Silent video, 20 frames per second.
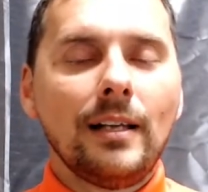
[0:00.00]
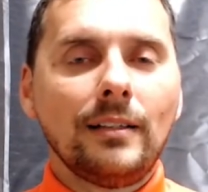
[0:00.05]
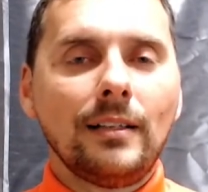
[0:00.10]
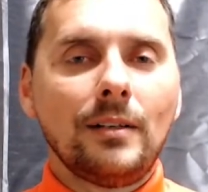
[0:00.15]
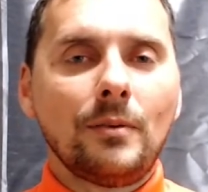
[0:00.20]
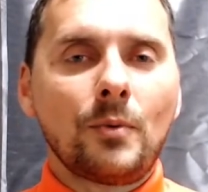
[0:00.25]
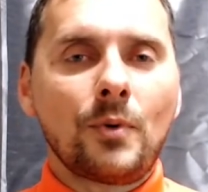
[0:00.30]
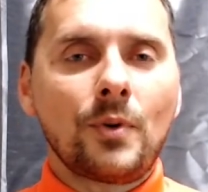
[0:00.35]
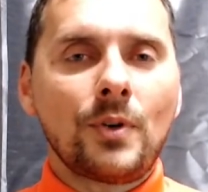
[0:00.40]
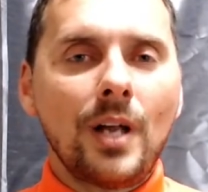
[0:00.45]

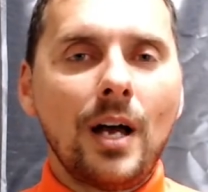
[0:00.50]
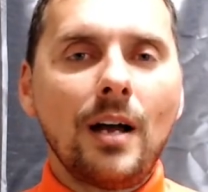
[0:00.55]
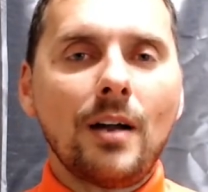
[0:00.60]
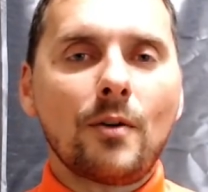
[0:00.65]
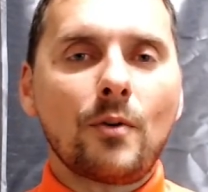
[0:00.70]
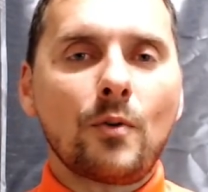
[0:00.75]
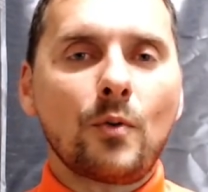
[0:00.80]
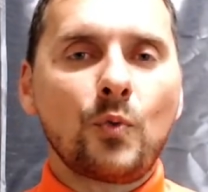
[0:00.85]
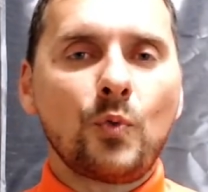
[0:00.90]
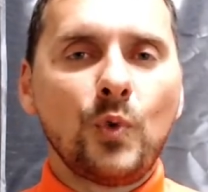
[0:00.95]
We're not
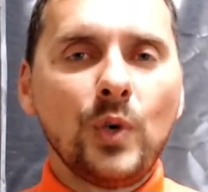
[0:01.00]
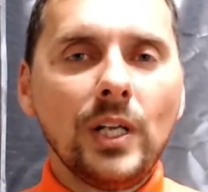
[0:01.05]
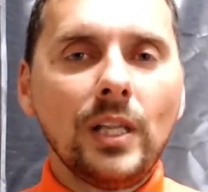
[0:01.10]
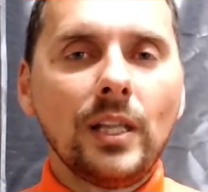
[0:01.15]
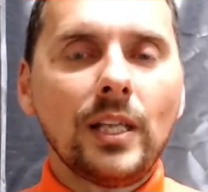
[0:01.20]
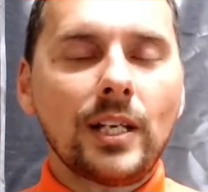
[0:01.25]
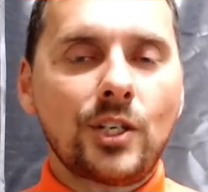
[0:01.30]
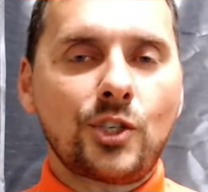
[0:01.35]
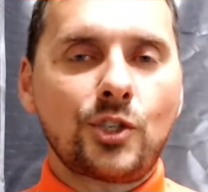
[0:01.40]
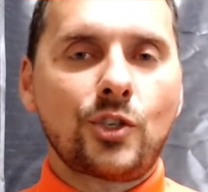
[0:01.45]
really
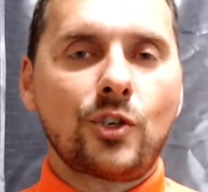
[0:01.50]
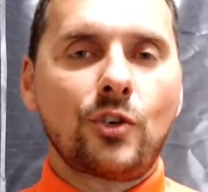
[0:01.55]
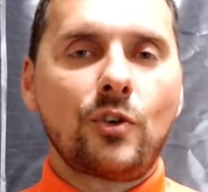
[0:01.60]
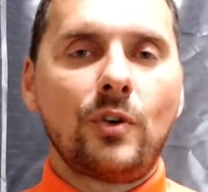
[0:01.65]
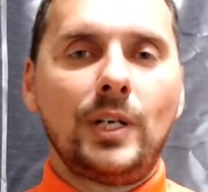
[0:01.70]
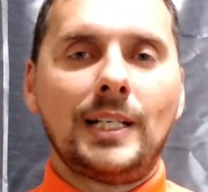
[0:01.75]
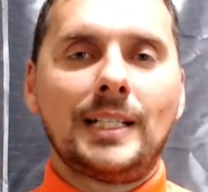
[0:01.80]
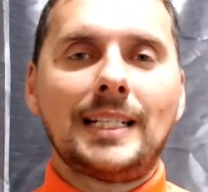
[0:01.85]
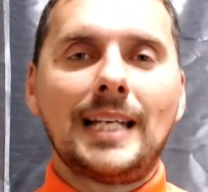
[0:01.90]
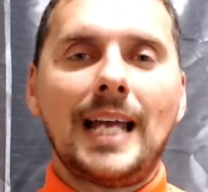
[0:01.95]
sure
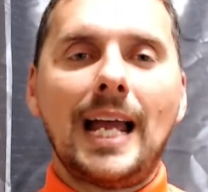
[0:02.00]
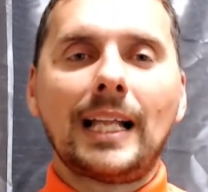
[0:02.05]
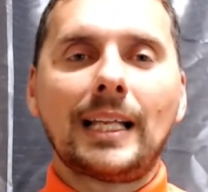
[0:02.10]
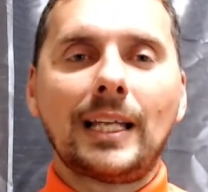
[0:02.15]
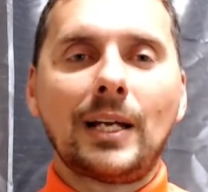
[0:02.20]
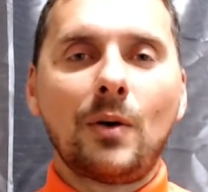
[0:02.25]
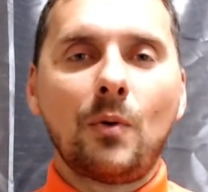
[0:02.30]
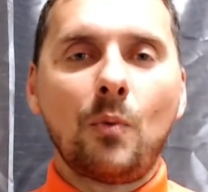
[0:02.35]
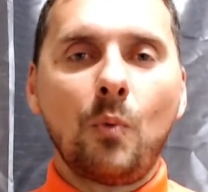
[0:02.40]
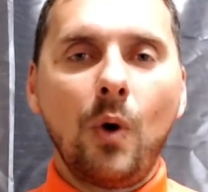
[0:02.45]
exactly
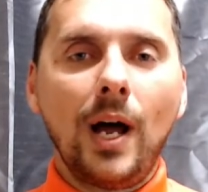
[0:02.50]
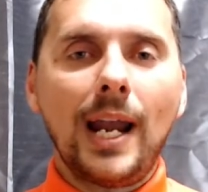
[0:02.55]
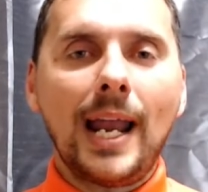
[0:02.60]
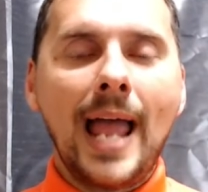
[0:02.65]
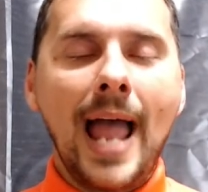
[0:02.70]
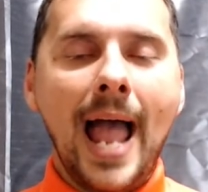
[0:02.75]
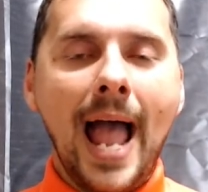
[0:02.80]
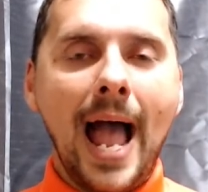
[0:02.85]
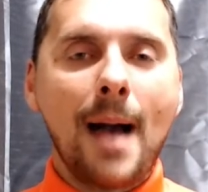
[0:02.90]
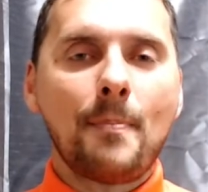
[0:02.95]
what
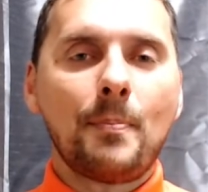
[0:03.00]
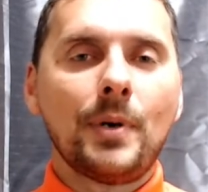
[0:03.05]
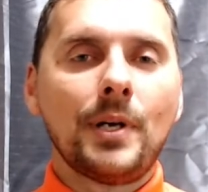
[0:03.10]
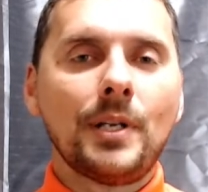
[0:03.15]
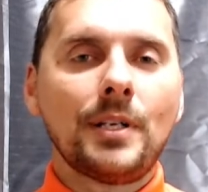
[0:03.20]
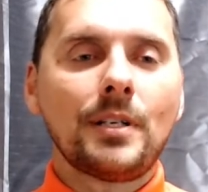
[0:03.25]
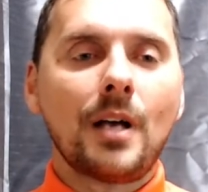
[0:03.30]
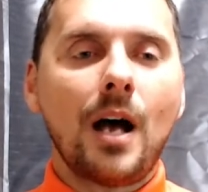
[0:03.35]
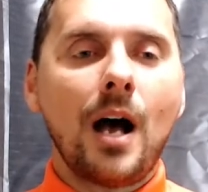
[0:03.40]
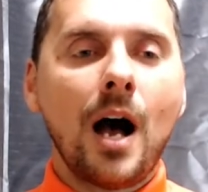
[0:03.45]

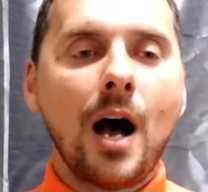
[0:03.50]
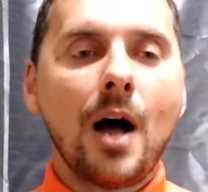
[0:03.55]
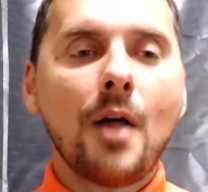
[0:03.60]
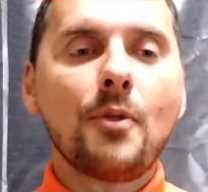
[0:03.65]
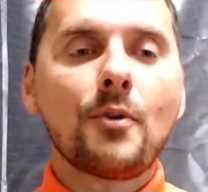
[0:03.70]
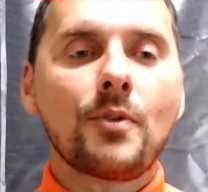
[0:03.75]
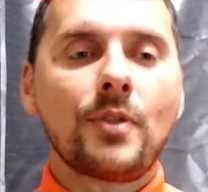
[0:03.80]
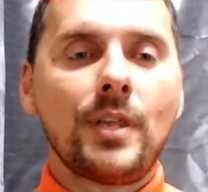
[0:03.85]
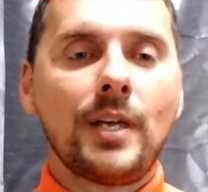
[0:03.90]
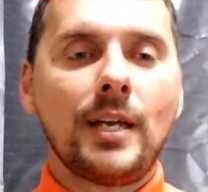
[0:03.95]
happened, other
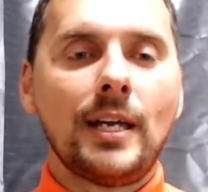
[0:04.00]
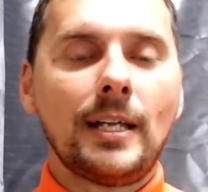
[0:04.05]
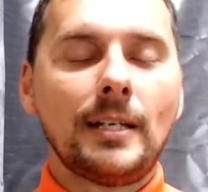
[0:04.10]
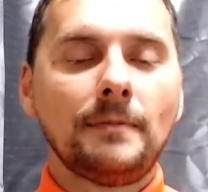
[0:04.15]
than